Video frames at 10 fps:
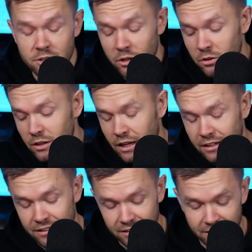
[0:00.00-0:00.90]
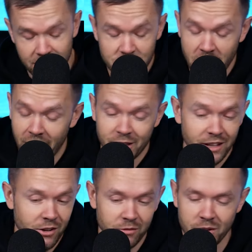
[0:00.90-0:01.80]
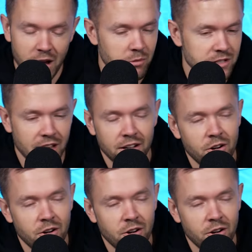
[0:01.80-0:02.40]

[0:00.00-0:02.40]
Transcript: So like this shot, I was like,